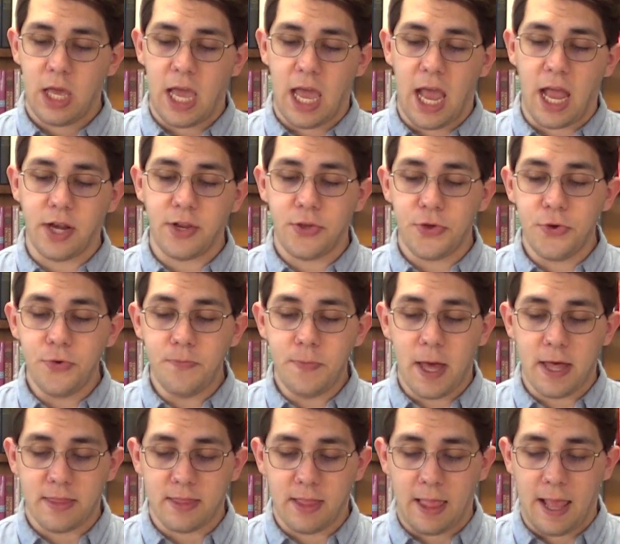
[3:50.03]
And you,
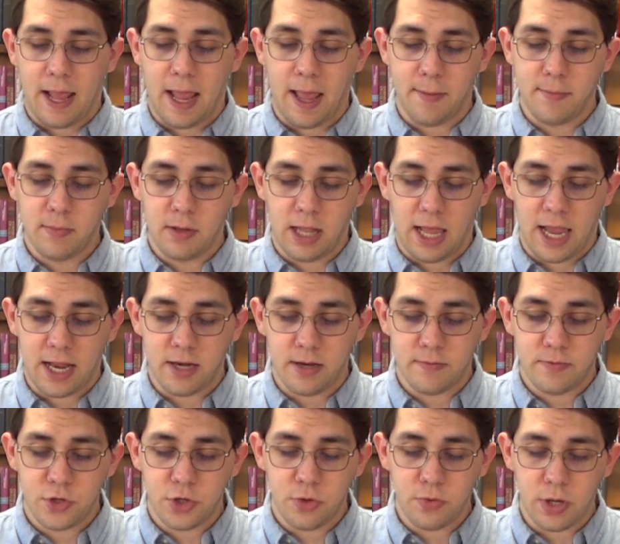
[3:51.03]
Bethlehem, land
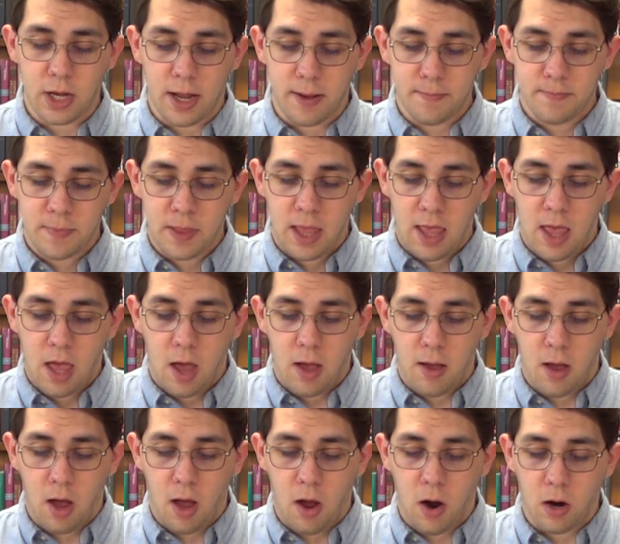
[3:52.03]
of Judah,
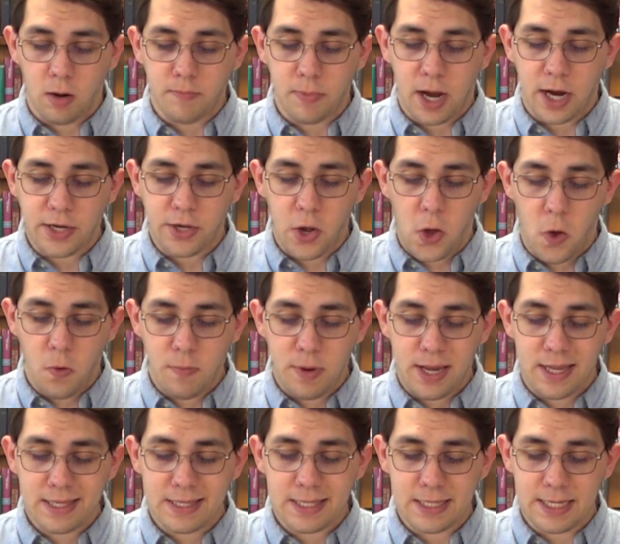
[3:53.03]
are by no
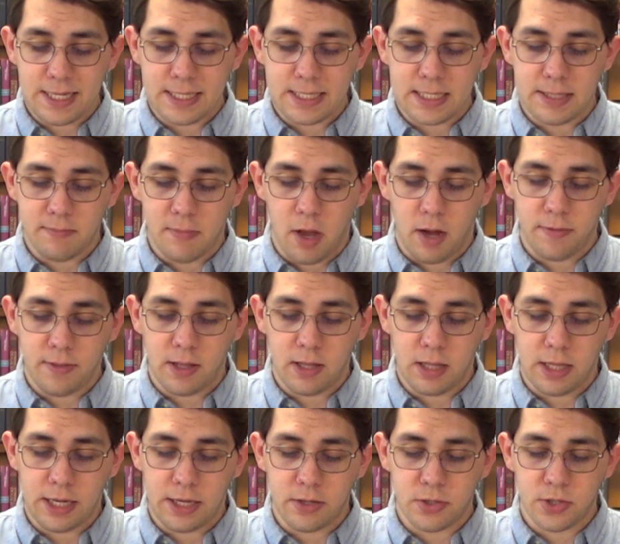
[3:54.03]
means least among the
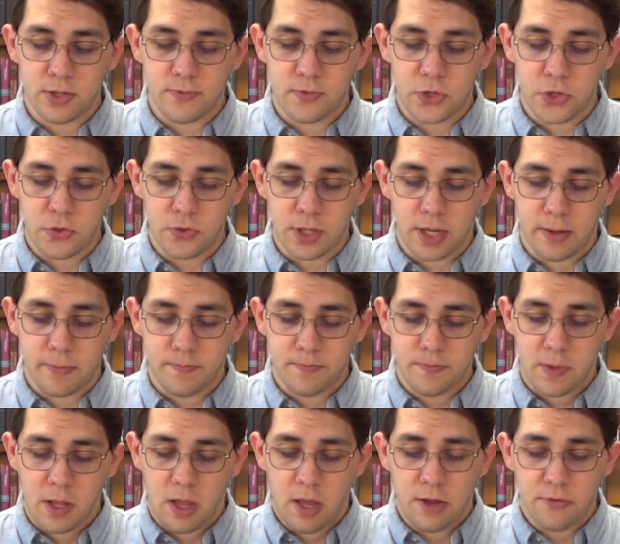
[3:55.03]
leaders of Judah.
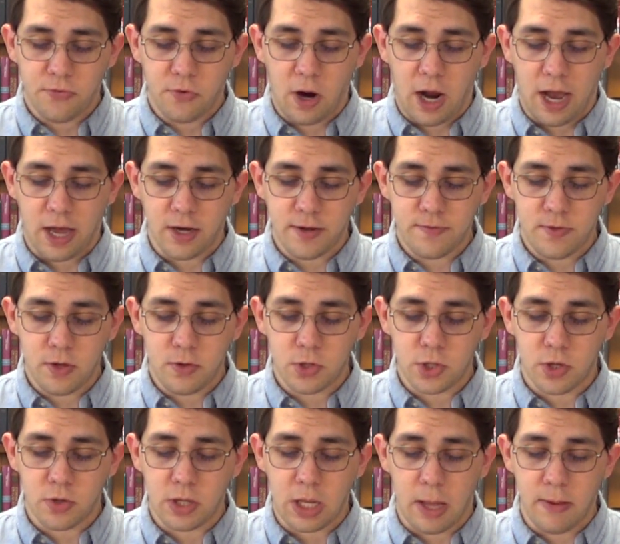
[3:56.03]
For out of you
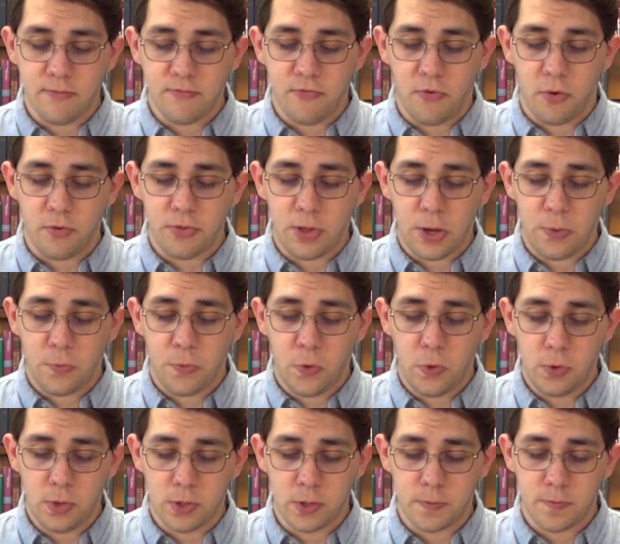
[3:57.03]
shall come forth a
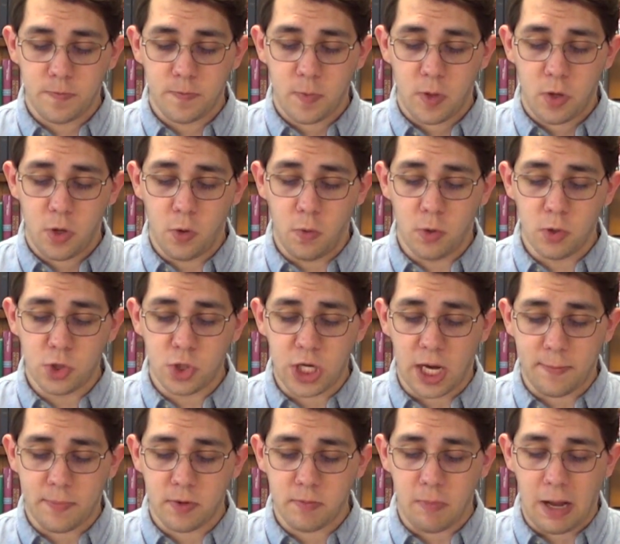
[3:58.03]
ruler, who will
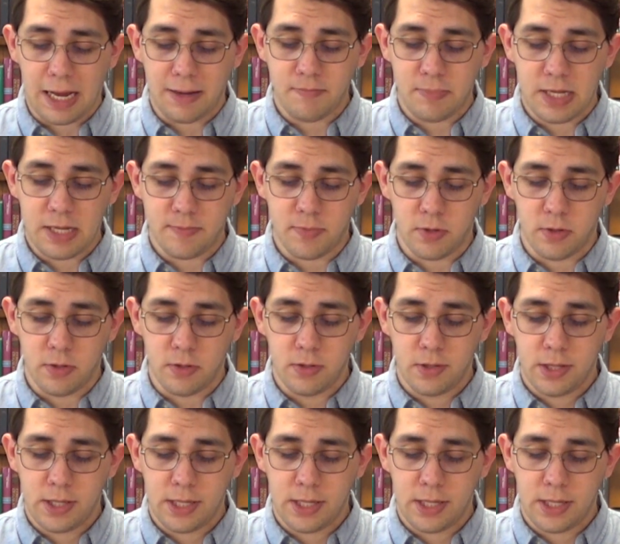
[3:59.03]
shepherd my people,